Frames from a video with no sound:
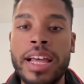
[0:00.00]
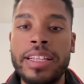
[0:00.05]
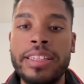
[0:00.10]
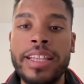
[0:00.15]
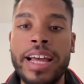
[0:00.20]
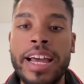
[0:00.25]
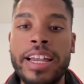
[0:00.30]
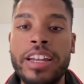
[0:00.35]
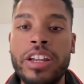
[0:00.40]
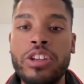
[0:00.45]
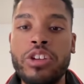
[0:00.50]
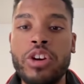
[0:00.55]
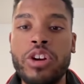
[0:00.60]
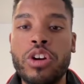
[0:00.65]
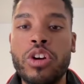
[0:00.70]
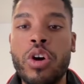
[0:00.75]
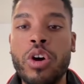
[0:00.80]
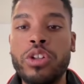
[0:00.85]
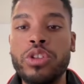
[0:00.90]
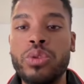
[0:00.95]
then you're
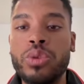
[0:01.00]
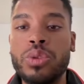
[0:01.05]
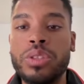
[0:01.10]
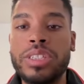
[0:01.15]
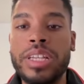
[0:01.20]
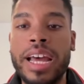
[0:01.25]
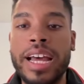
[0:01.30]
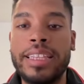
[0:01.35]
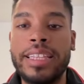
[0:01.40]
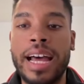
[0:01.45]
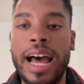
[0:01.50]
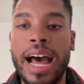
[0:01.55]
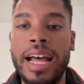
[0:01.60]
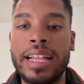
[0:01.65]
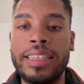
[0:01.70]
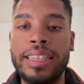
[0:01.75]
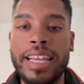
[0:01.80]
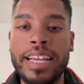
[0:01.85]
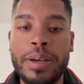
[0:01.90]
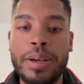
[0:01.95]
going to set a
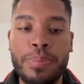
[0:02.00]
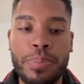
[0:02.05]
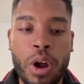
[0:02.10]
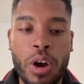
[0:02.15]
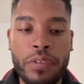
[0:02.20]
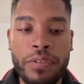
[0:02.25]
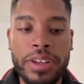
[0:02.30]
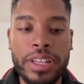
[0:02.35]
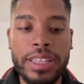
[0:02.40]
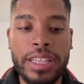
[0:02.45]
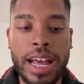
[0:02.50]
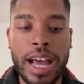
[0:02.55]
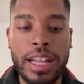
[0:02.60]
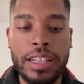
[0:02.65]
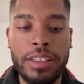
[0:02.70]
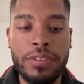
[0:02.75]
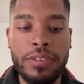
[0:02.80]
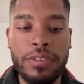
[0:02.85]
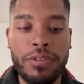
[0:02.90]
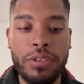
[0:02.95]
take profit at,
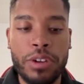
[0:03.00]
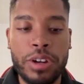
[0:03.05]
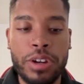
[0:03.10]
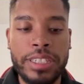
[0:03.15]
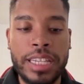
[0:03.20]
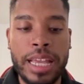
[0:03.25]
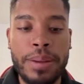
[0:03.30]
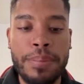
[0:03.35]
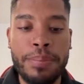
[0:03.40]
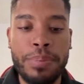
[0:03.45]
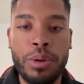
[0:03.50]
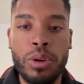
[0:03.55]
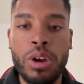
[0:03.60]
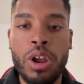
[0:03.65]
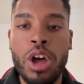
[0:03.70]
for example,